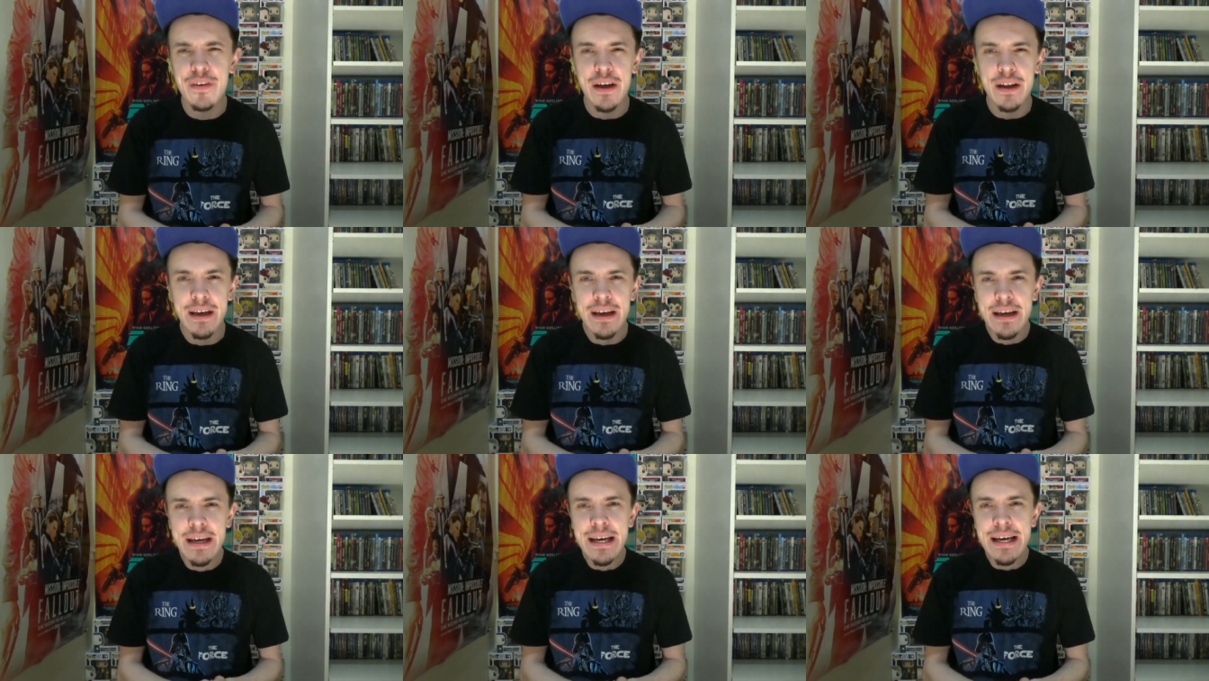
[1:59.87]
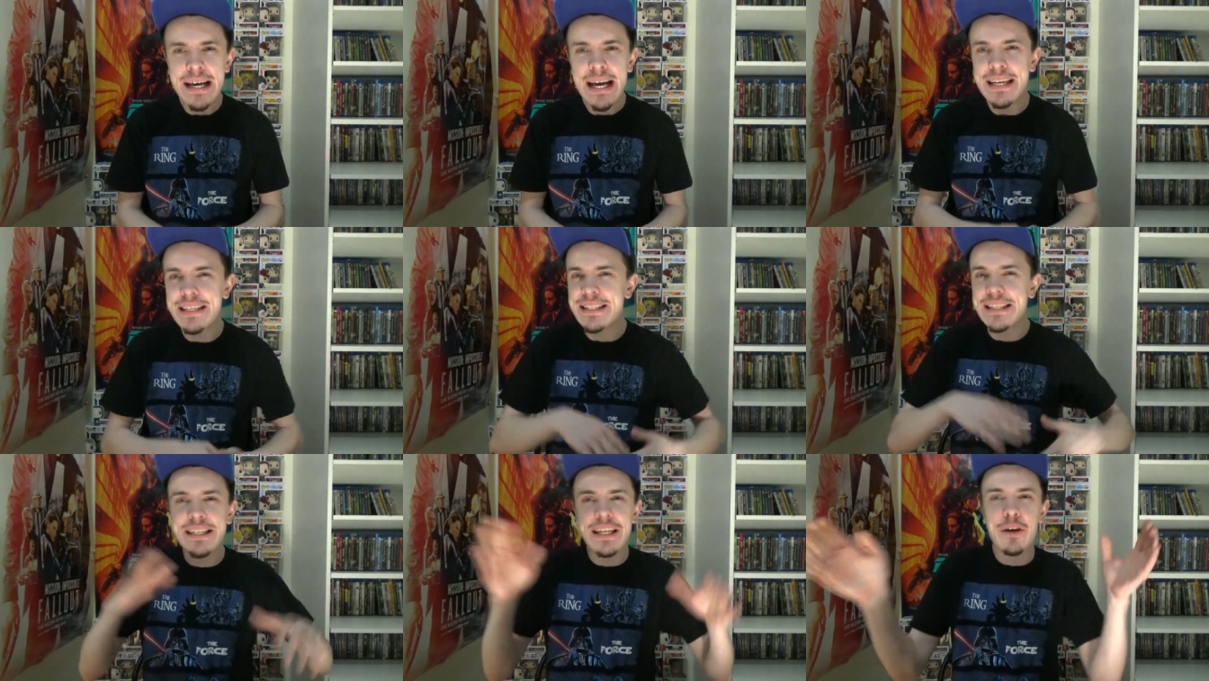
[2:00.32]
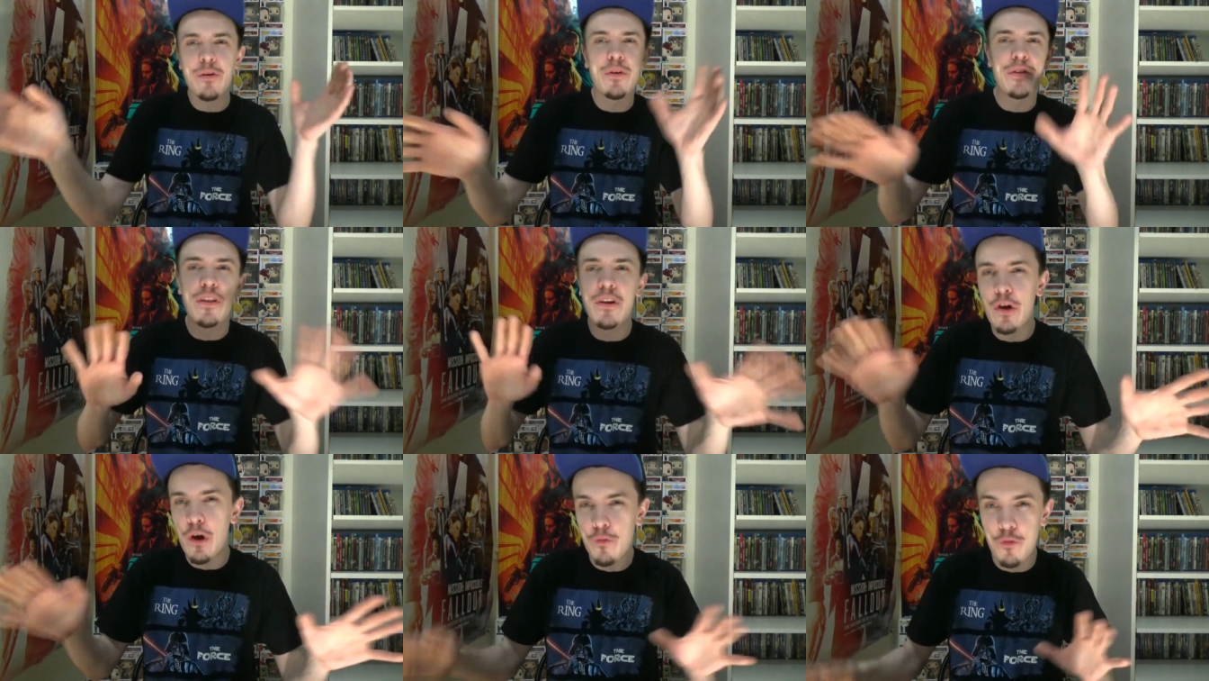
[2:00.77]
and has to deal
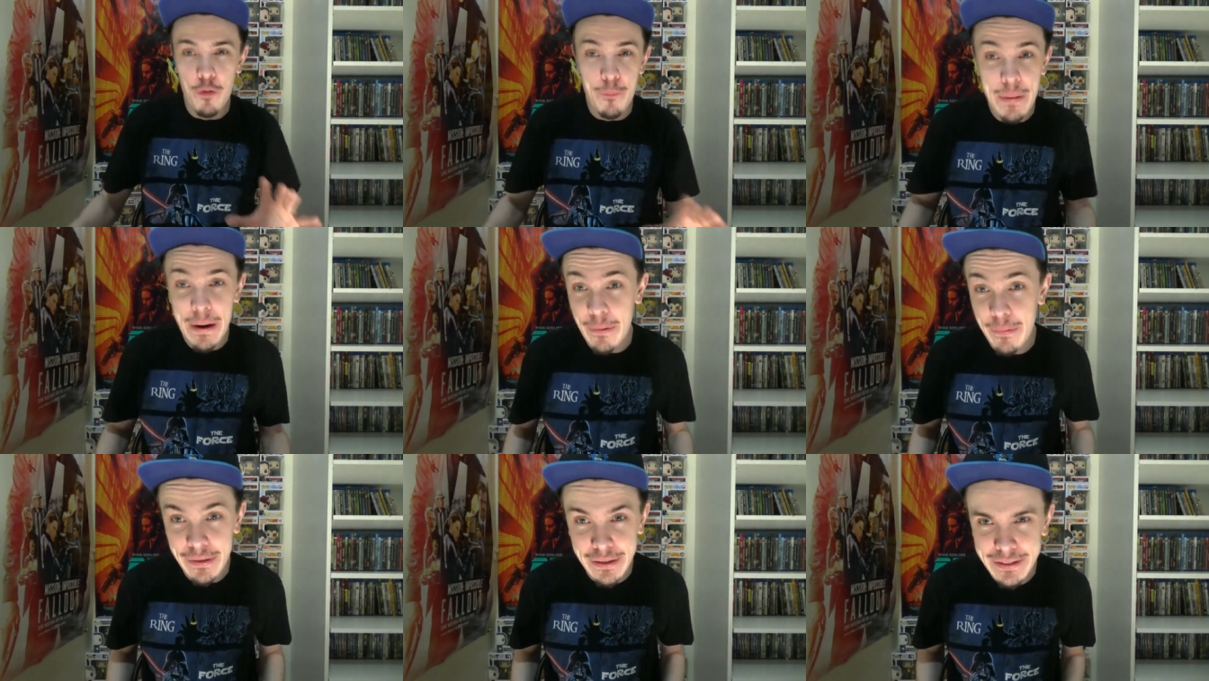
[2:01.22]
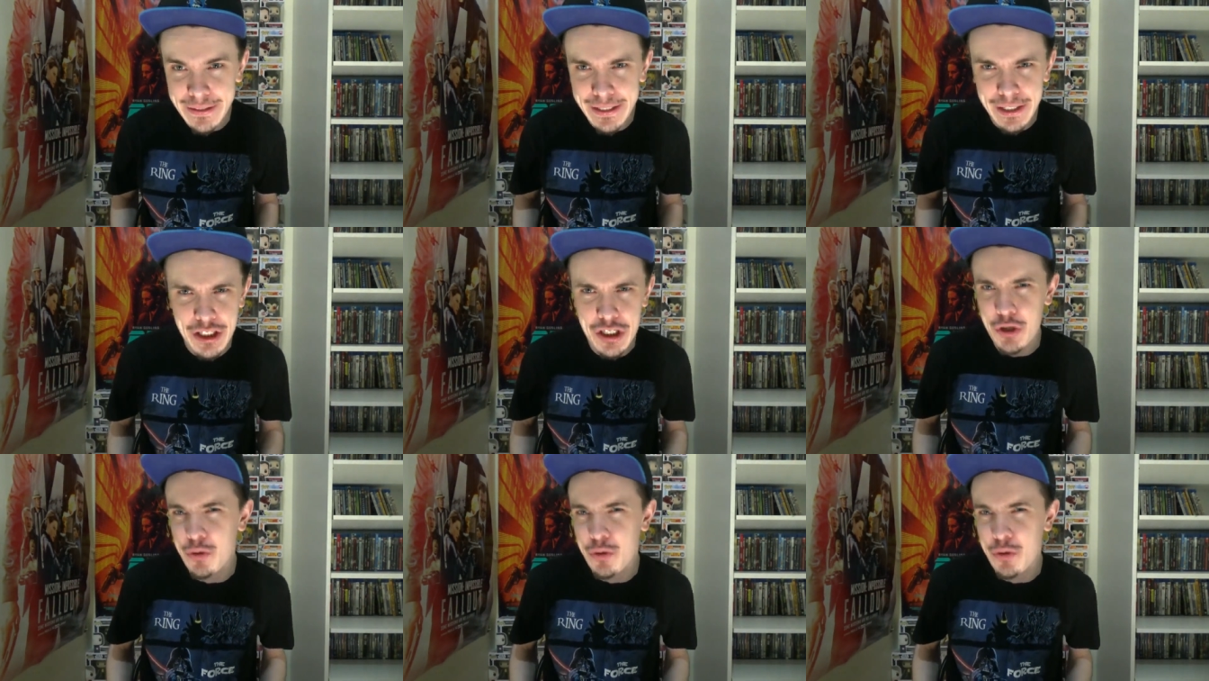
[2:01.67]
with an overbearing, like,